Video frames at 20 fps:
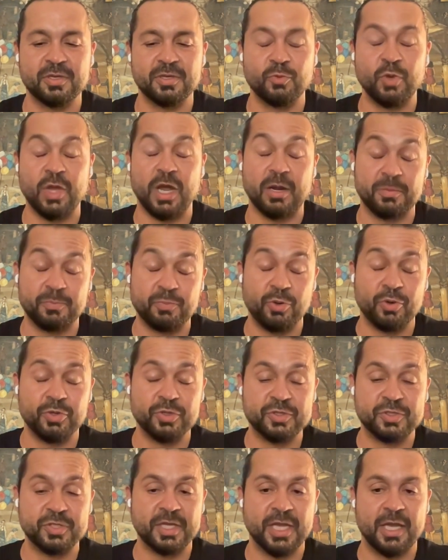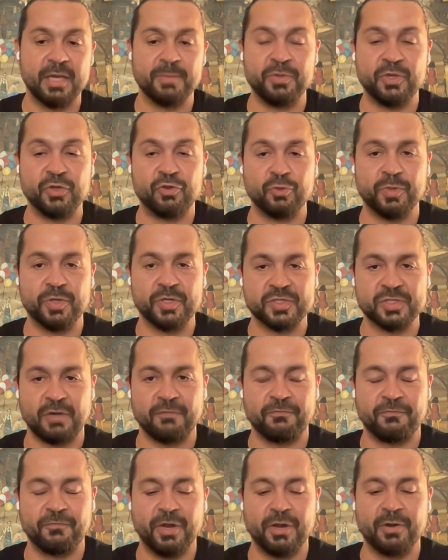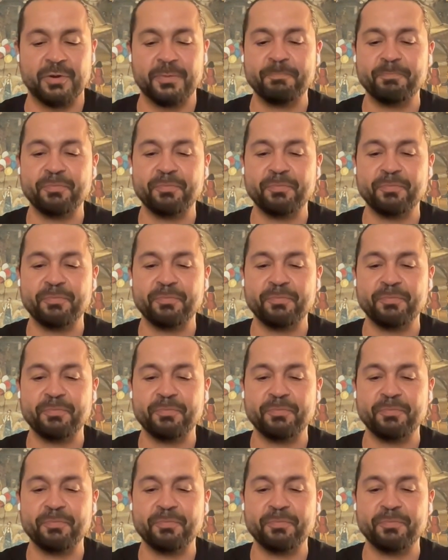are producing a B2B software.